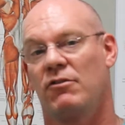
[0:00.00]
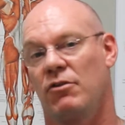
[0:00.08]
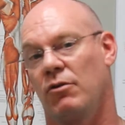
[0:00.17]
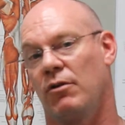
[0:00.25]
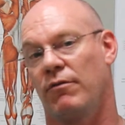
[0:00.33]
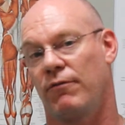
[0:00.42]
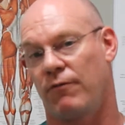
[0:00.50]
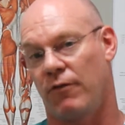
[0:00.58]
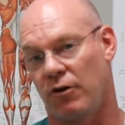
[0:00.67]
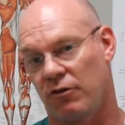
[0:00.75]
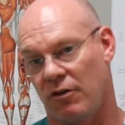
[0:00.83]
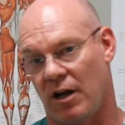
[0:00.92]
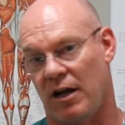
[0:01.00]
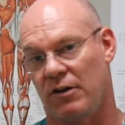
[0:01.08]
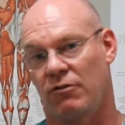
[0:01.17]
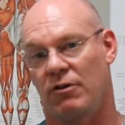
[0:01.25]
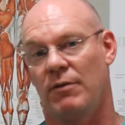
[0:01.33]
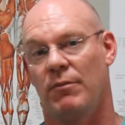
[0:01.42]
So the first line
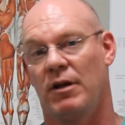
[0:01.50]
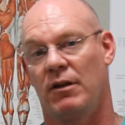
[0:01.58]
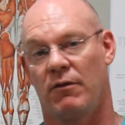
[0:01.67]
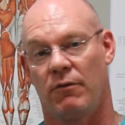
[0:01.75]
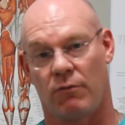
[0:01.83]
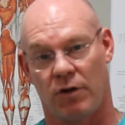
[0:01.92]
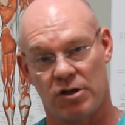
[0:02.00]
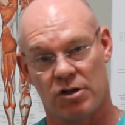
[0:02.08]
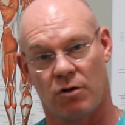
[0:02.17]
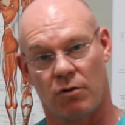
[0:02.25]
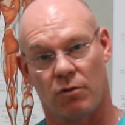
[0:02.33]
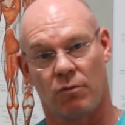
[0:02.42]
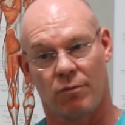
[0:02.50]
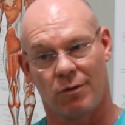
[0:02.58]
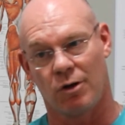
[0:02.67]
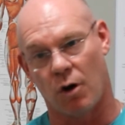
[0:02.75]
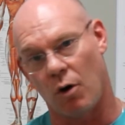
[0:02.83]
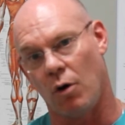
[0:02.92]
treatment, the original
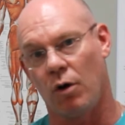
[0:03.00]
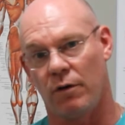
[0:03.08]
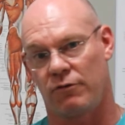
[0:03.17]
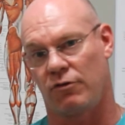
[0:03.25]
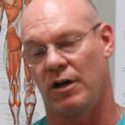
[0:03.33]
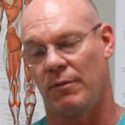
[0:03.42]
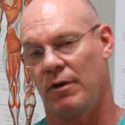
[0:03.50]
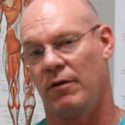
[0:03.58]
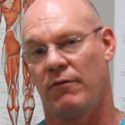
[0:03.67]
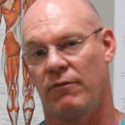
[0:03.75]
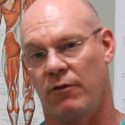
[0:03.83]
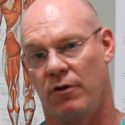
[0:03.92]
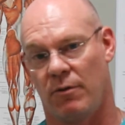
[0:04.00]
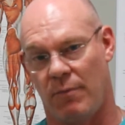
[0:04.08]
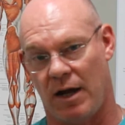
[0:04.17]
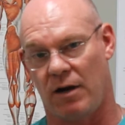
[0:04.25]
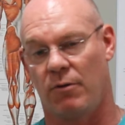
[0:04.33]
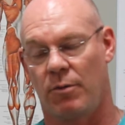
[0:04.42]
goal of treatment for the
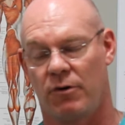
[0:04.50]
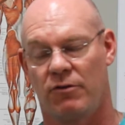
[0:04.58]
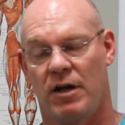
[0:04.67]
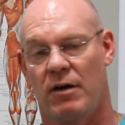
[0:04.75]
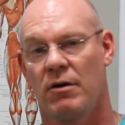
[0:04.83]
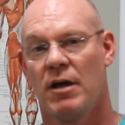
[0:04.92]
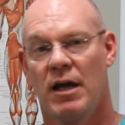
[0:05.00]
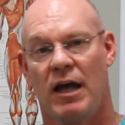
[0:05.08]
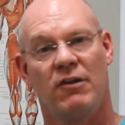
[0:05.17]
medical personnel,